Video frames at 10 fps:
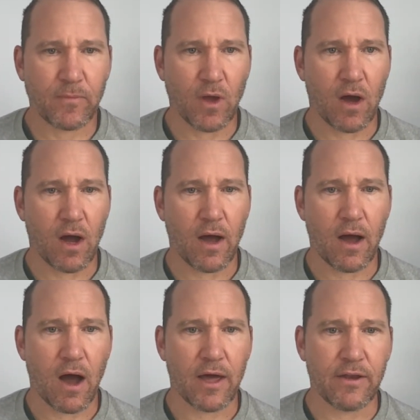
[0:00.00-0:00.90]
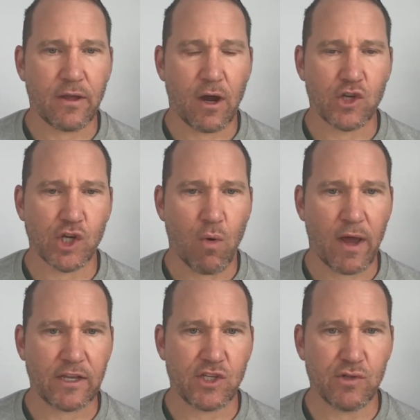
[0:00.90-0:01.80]
on our
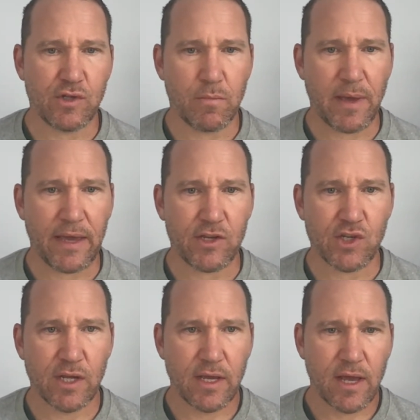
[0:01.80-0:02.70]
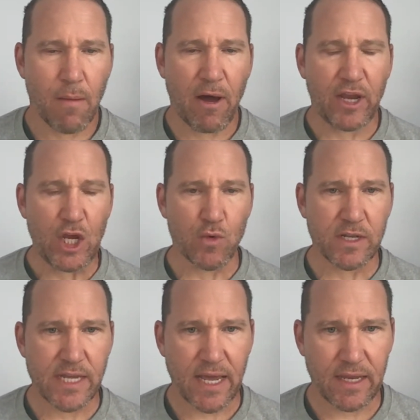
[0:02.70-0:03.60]
Aquatics YouTube page about
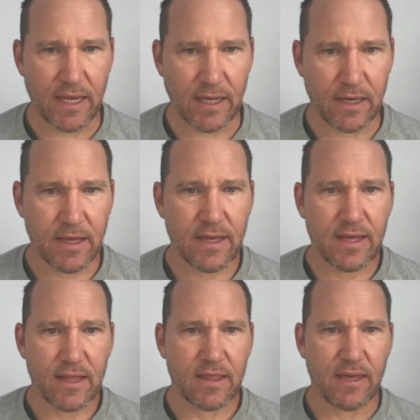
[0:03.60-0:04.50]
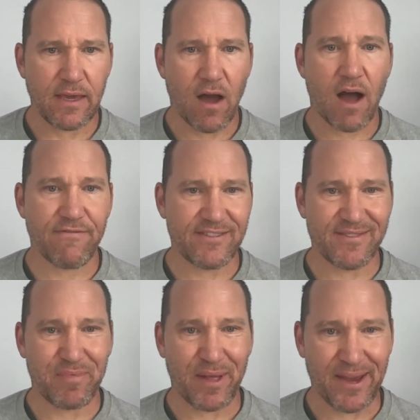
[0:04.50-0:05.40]
irritating the
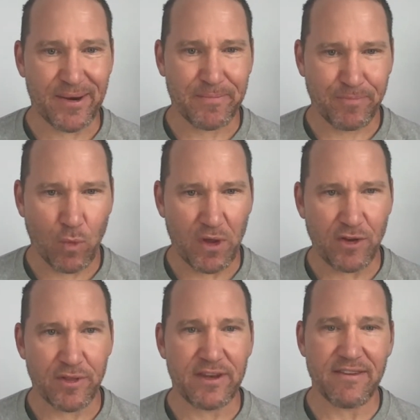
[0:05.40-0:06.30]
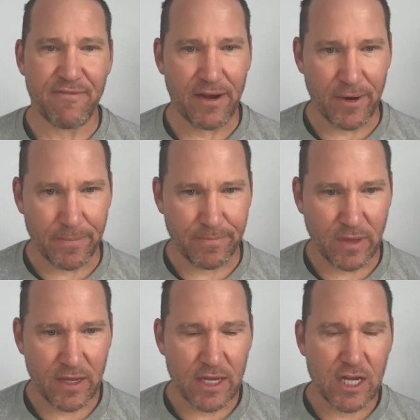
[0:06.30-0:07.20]
offensive player when you're the defender.
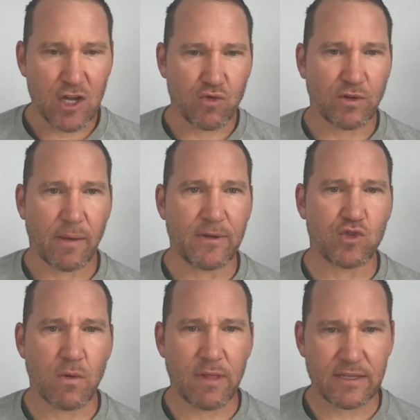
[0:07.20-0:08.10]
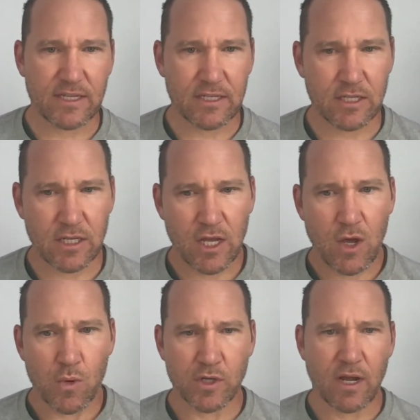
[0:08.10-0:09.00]
So we're talking about swim lessons.
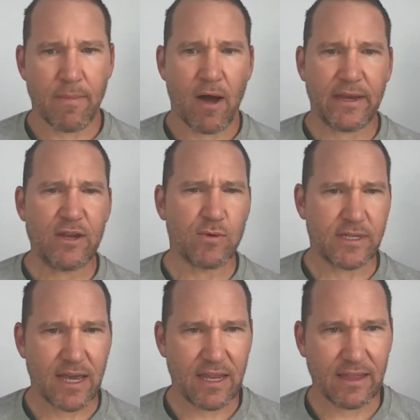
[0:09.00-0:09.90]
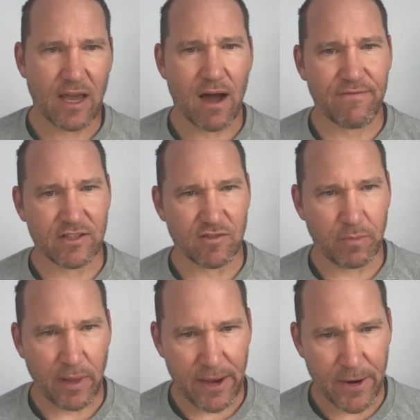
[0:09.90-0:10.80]
We're going to talk about irritating the offensive
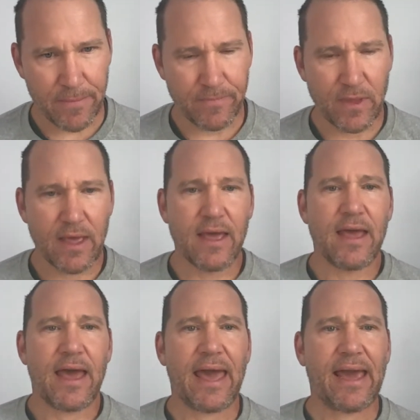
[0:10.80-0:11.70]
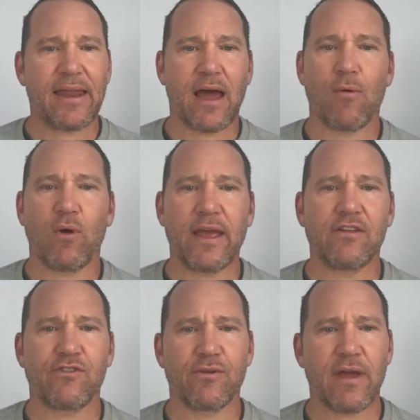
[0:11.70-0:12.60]
player. And I will
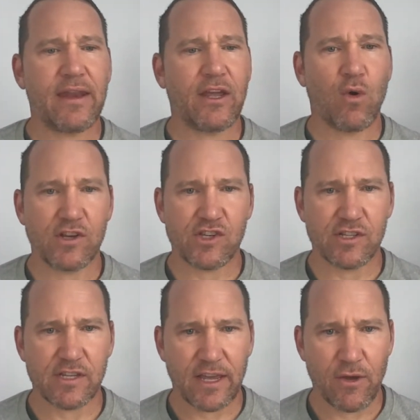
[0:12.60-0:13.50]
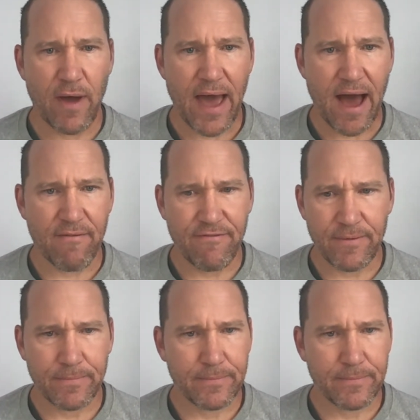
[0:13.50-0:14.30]
answer any questions that you have.